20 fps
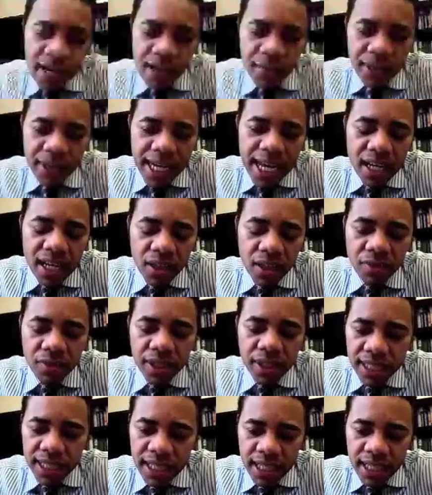I would add
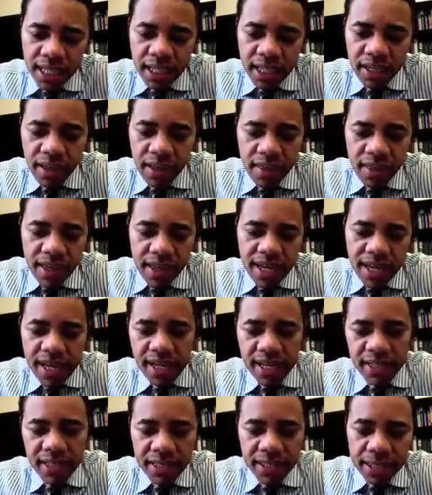only
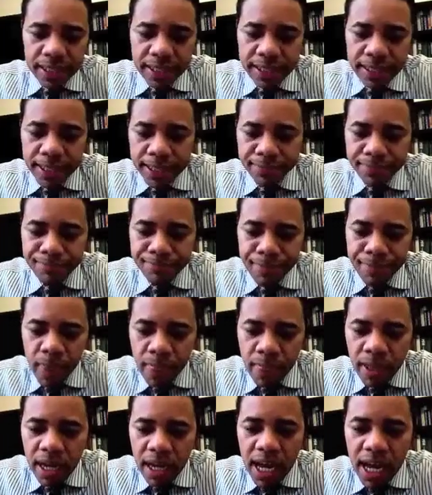that out
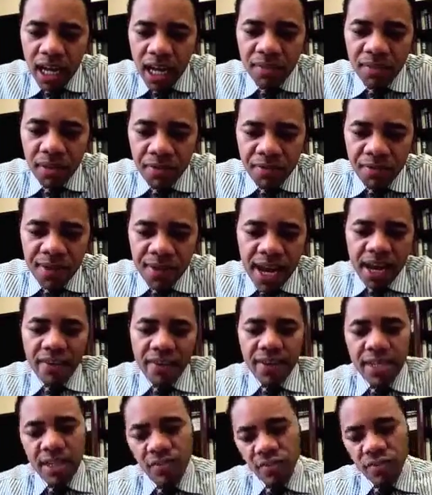of the
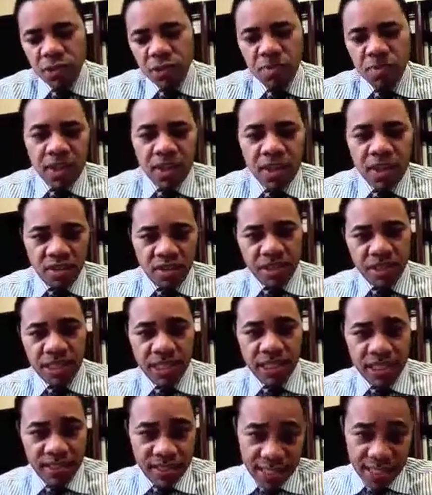varied
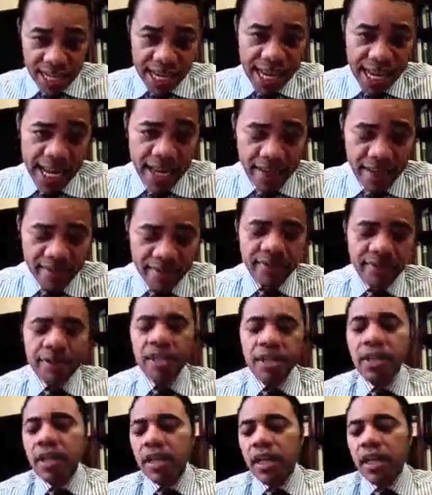responsibilities that I have
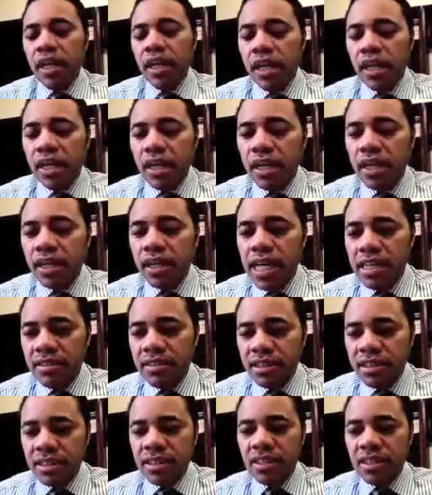
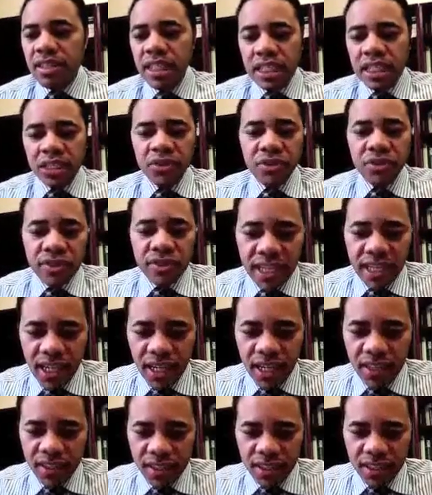as a clinical
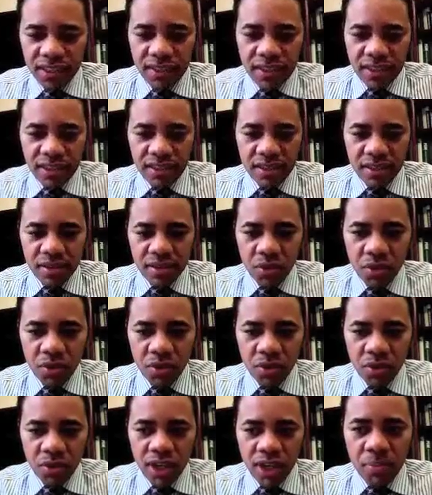psychologist, it's
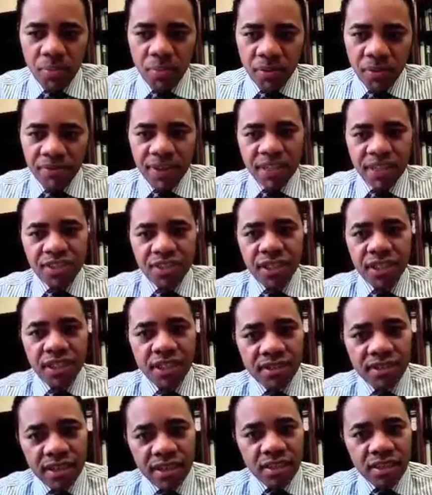a great profession in a
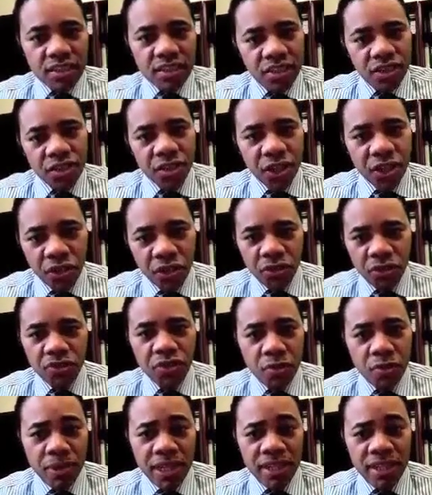sense because you can do
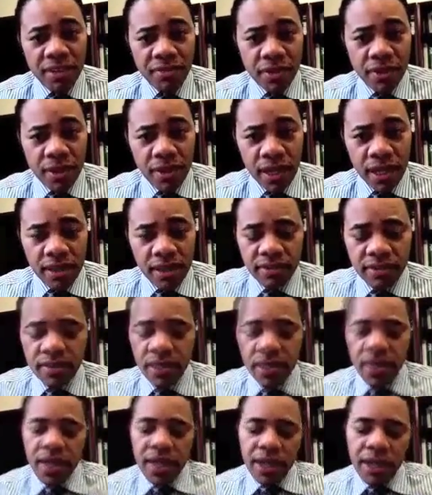so many different things.
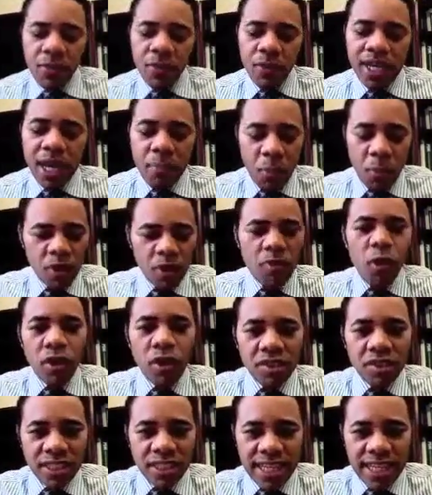When I put them
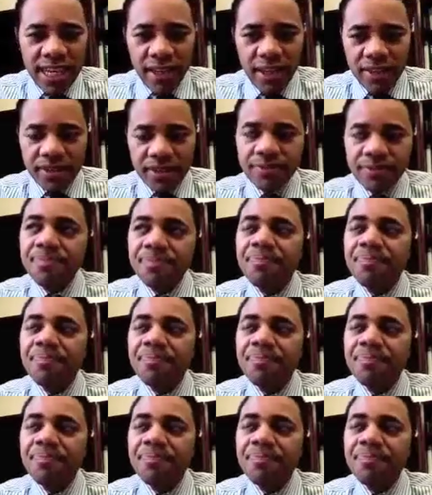all together,